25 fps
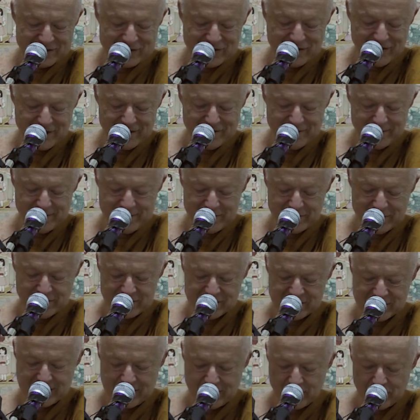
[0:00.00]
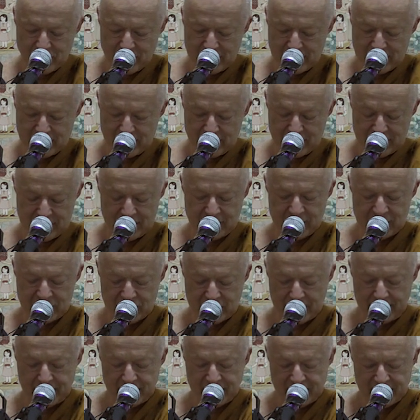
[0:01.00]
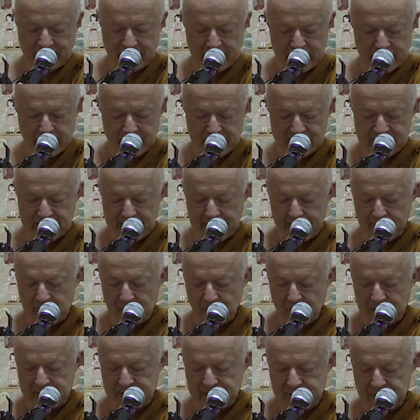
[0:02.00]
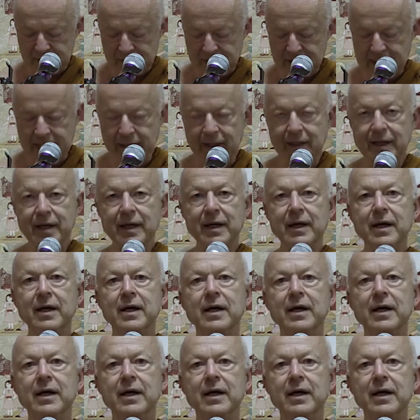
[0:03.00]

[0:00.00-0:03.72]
is hard for me to accept what is agreeing to accept. What do you think?